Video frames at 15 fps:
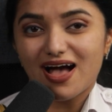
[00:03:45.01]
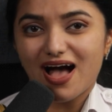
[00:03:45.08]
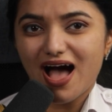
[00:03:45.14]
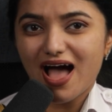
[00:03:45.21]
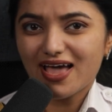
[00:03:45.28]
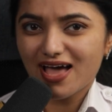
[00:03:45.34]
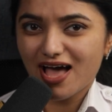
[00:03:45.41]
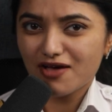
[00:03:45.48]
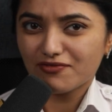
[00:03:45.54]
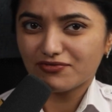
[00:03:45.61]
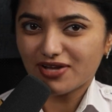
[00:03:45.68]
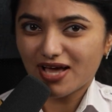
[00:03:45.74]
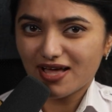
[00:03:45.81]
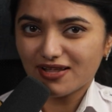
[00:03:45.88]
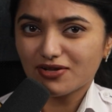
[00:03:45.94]
I
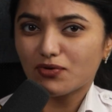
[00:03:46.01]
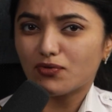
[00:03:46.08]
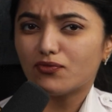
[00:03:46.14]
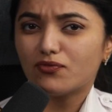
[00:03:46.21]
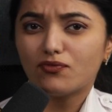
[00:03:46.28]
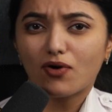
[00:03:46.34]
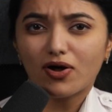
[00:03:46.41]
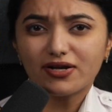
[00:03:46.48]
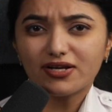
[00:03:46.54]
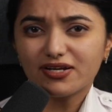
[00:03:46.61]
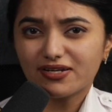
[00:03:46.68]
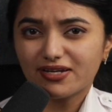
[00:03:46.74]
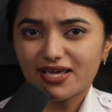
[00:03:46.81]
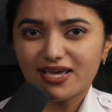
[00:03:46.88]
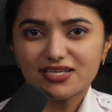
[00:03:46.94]
have done what
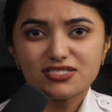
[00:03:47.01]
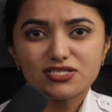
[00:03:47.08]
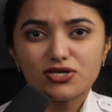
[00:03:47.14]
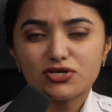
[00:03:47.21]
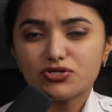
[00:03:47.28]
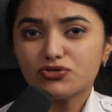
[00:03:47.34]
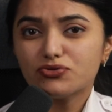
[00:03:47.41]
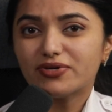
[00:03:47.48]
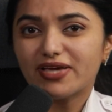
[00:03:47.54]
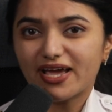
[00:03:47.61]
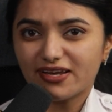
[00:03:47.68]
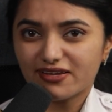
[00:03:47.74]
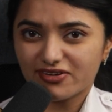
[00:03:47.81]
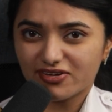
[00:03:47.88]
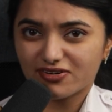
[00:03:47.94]
it takes to
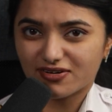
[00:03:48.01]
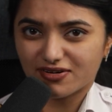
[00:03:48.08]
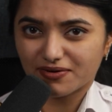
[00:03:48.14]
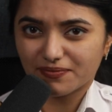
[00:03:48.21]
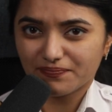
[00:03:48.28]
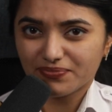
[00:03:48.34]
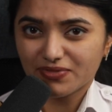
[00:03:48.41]
get here.